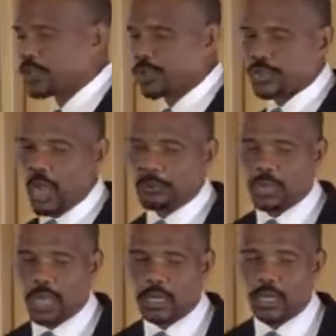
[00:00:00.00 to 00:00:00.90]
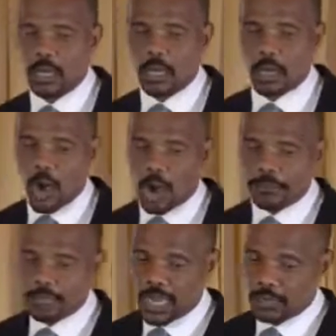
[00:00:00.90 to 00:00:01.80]
subject of
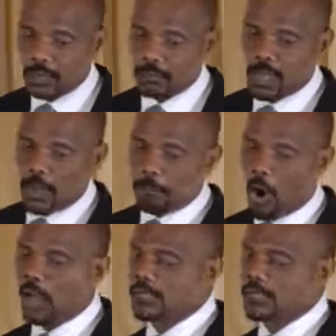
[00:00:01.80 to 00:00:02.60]
death. Paul